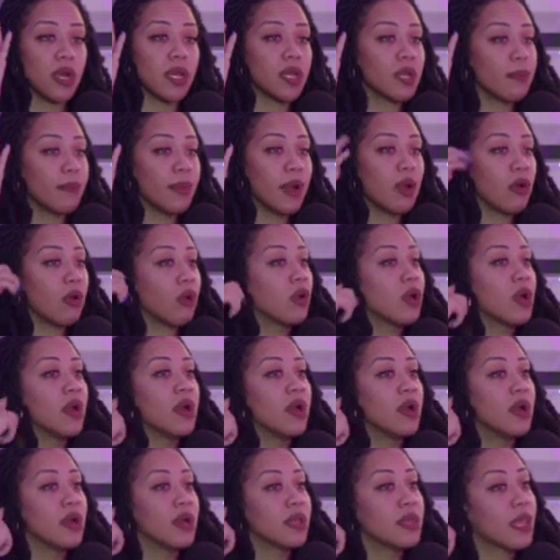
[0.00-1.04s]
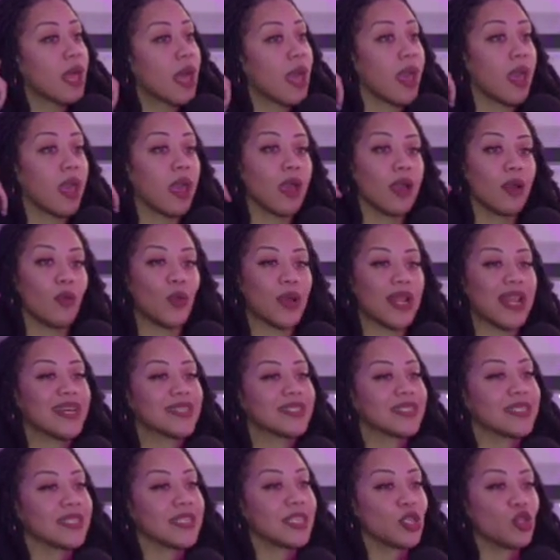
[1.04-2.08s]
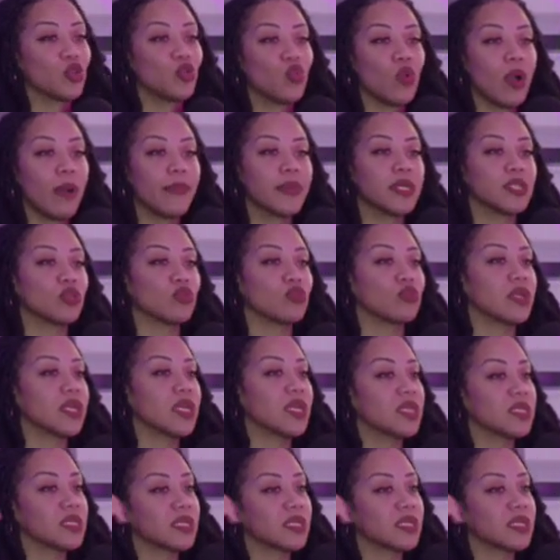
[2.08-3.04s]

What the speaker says: about like when I see you, I'm gonna do this, and